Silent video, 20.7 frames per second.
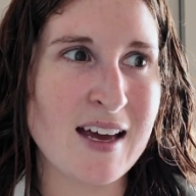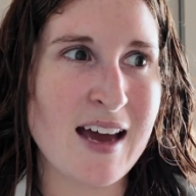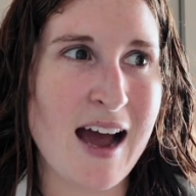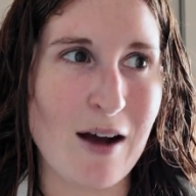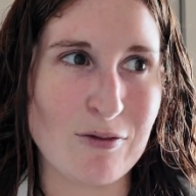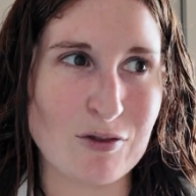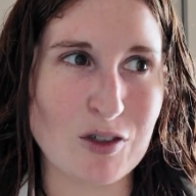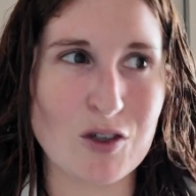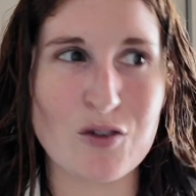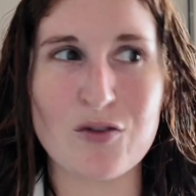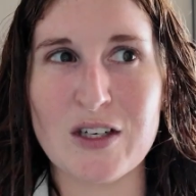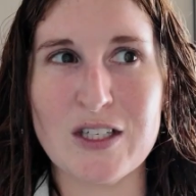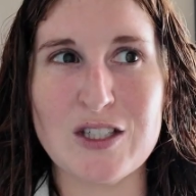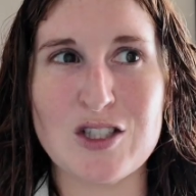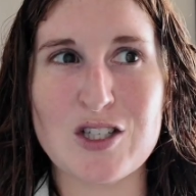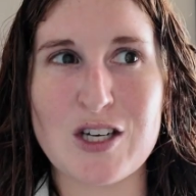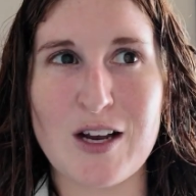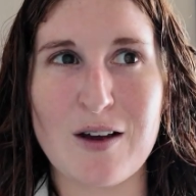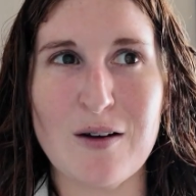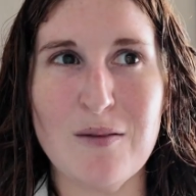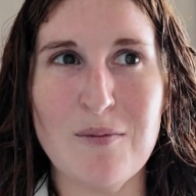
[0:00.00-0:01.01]
after
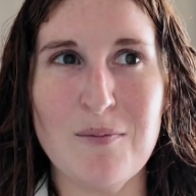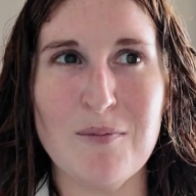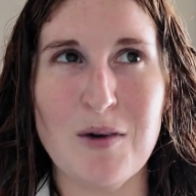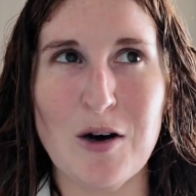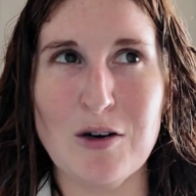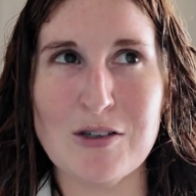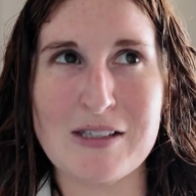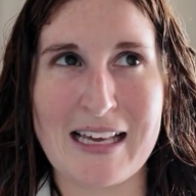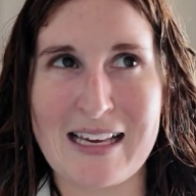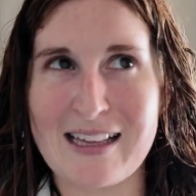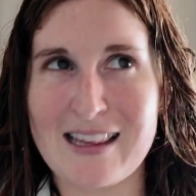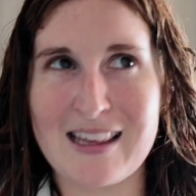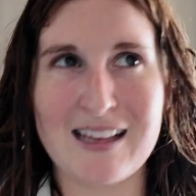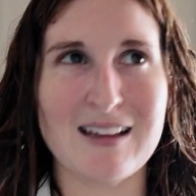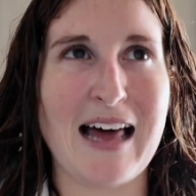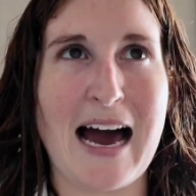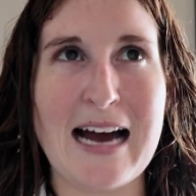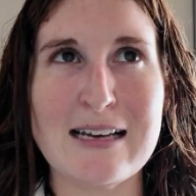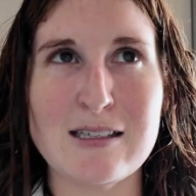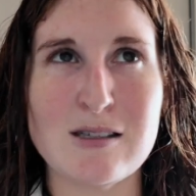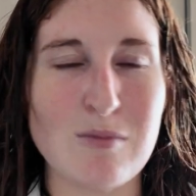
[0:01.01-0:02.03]
finishing like the
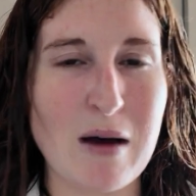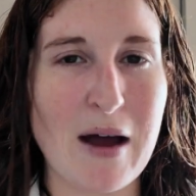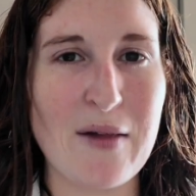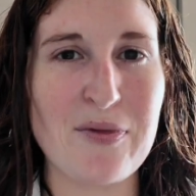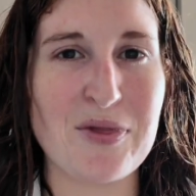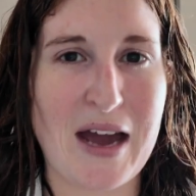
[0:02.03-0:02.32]
last month.